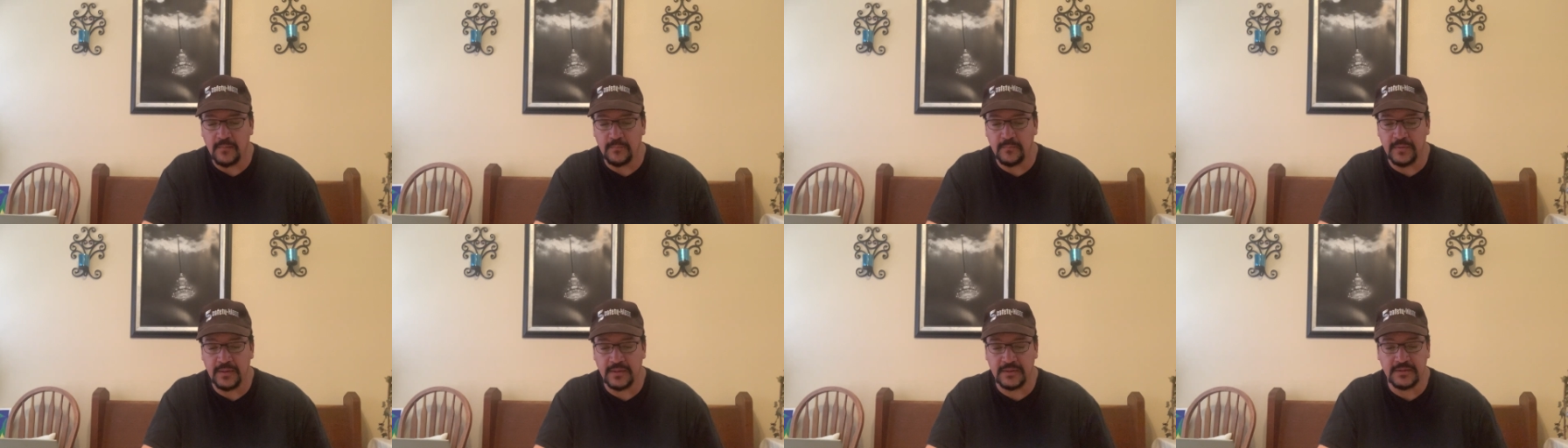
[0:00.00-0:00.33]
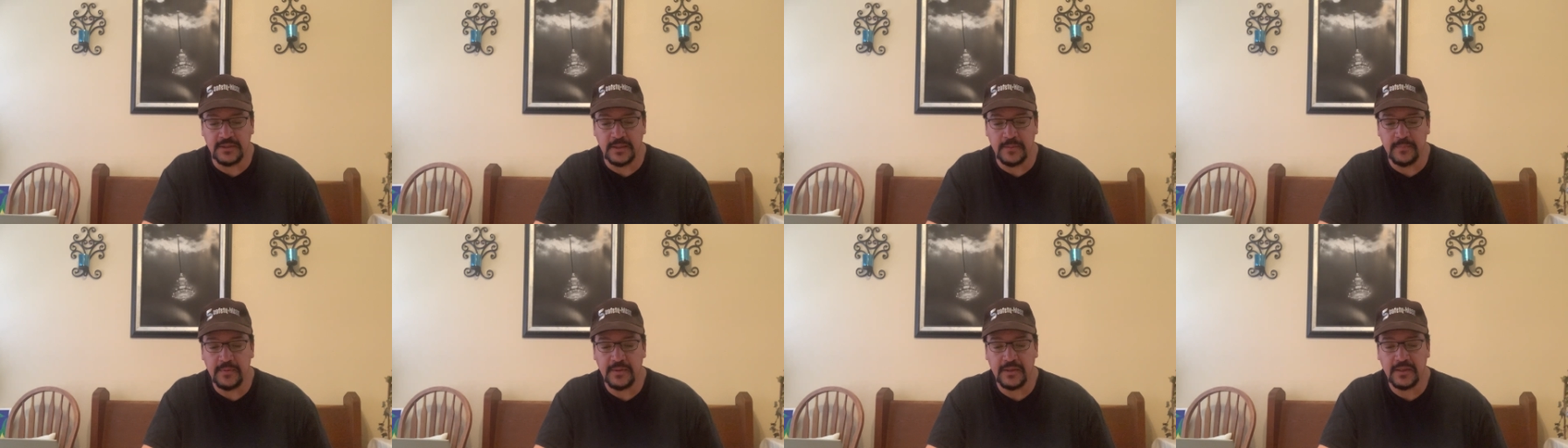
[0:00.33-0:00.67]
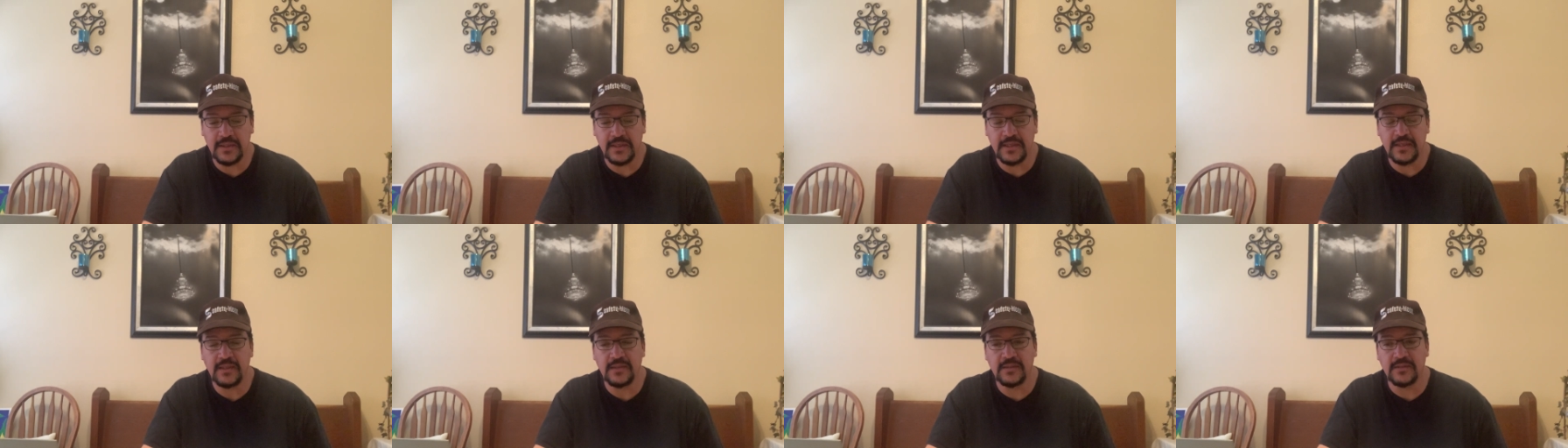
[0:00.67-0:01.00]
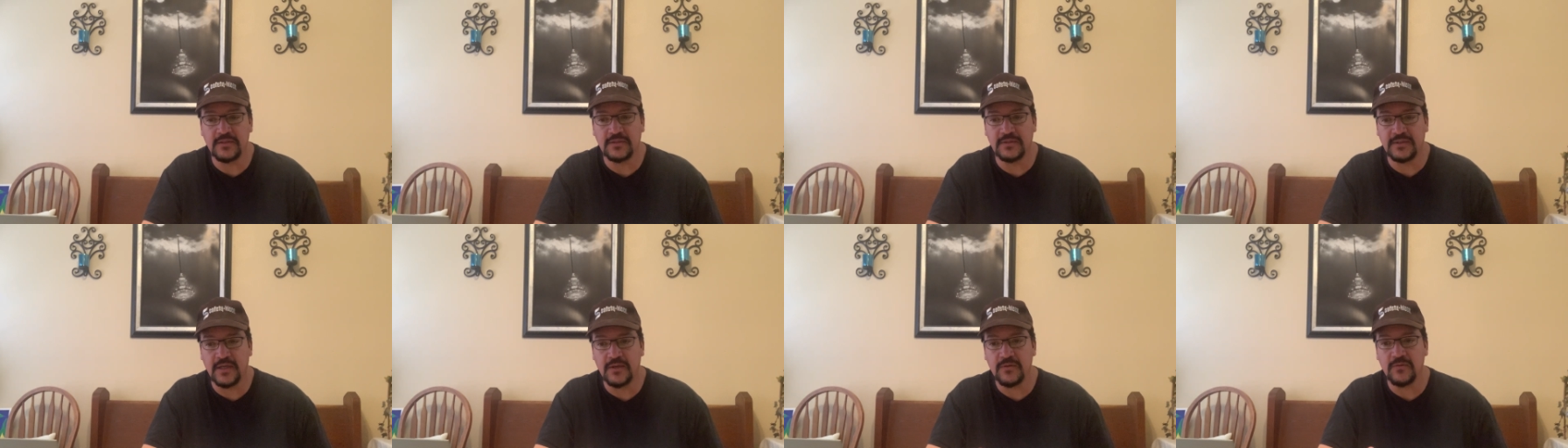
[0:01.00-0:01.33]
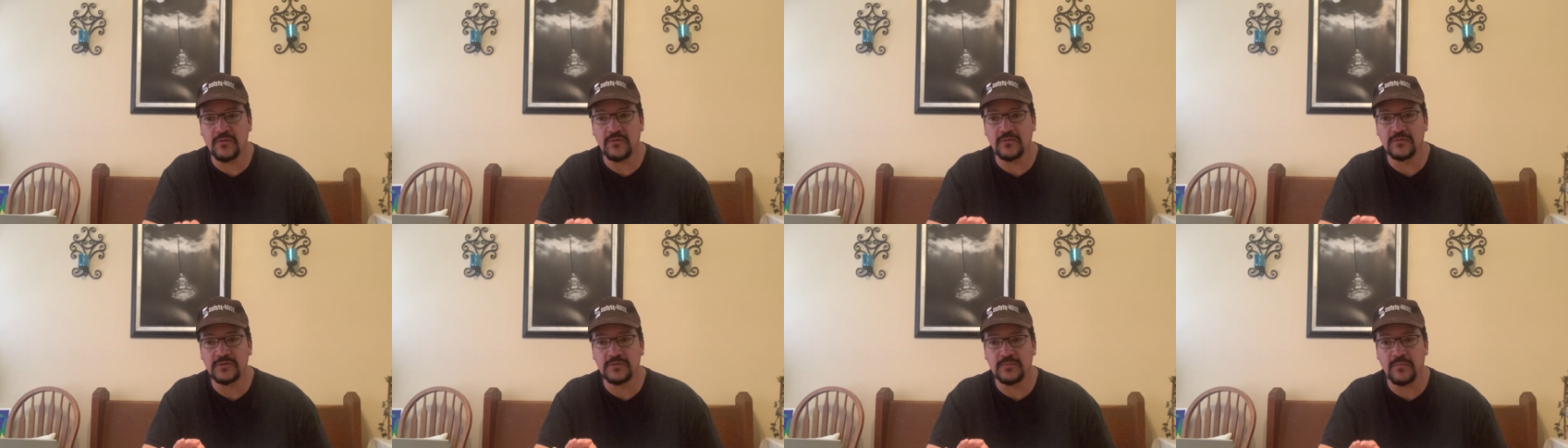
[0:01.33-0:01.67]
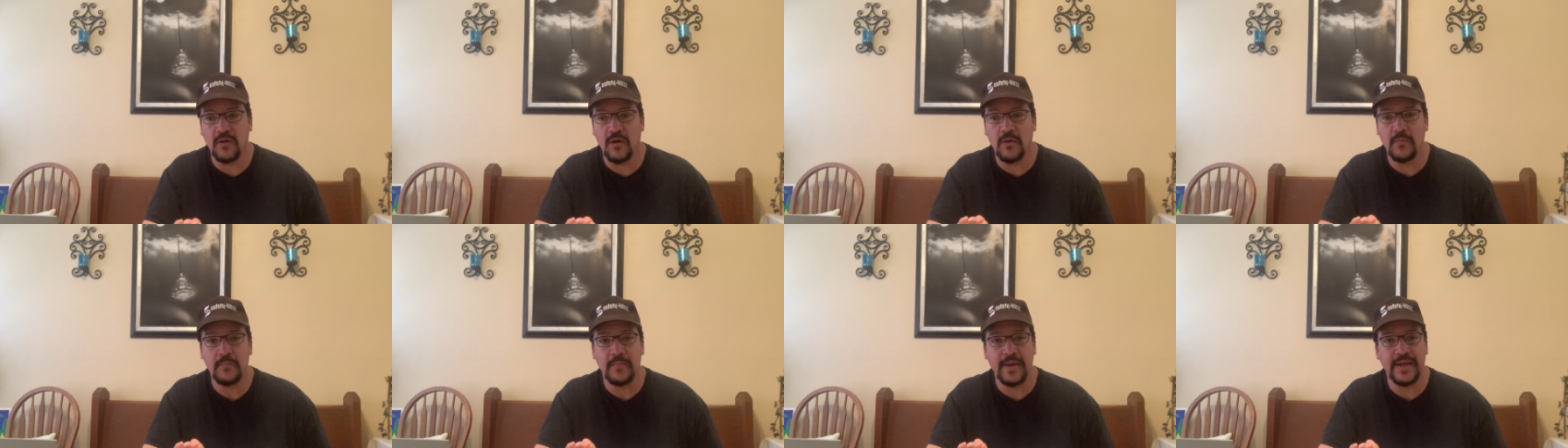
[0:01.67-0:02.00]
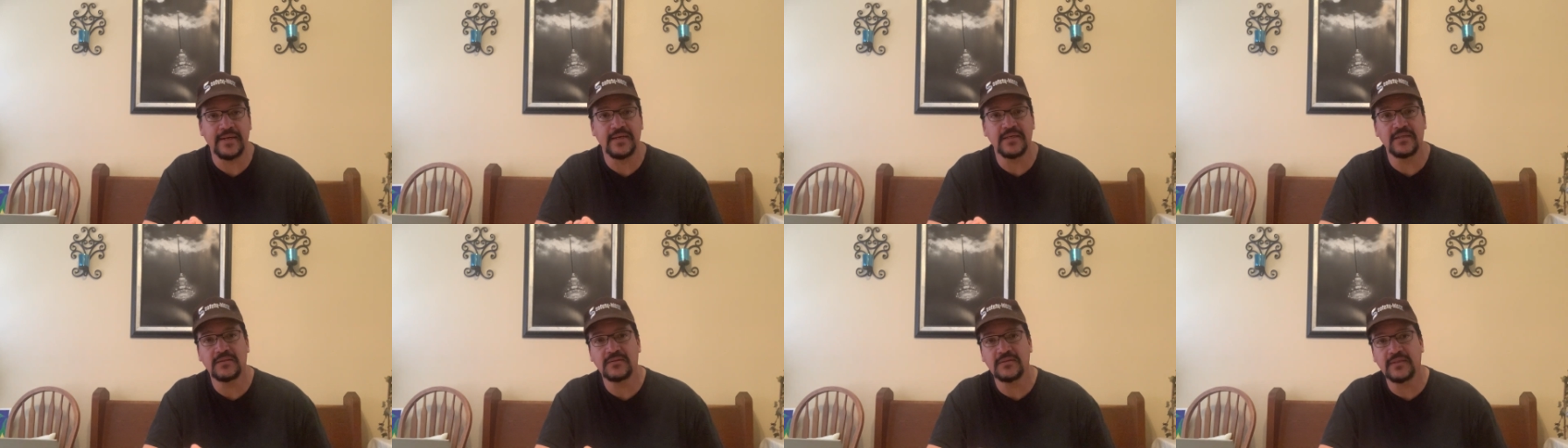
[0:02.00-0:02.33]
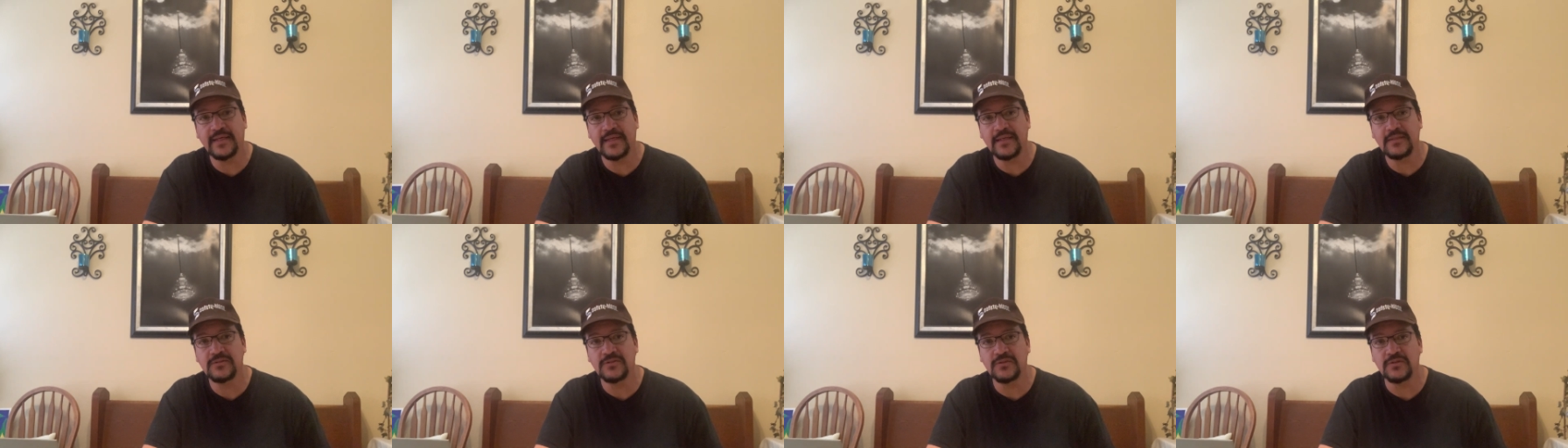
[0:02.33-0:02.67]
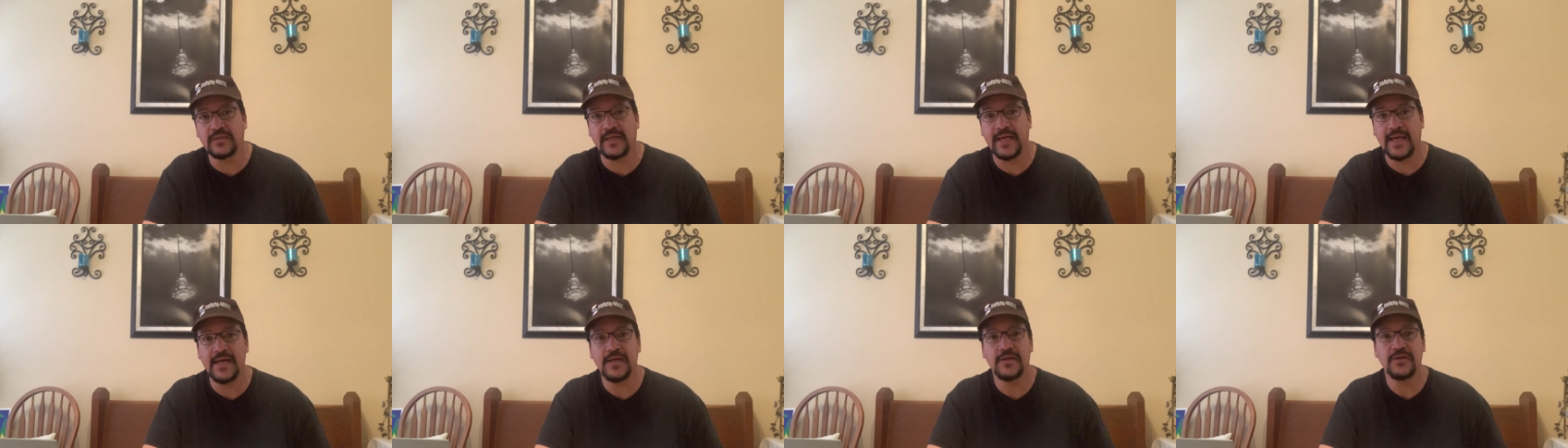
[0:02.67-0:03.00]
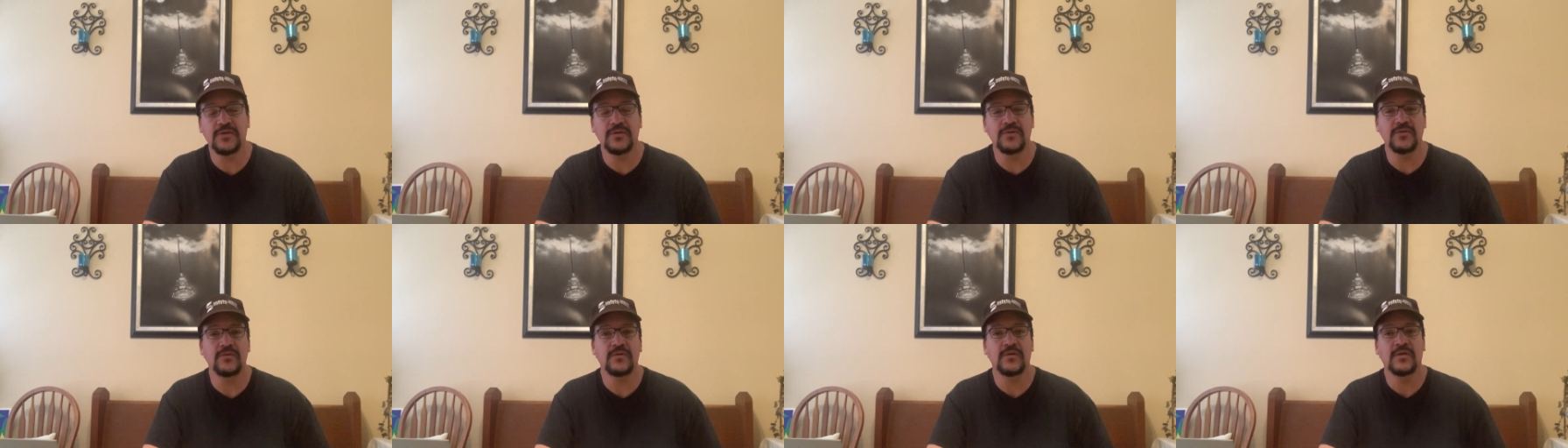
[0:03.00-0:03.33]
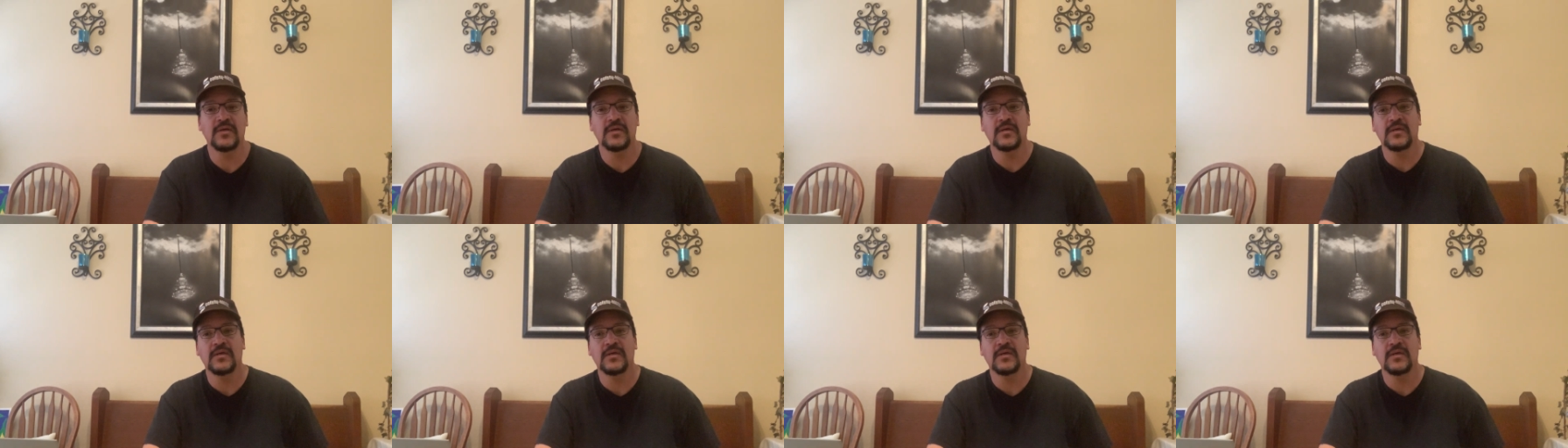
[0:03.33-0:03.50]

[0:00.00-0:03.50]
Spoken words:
But typically, to general small maintenance things you can do.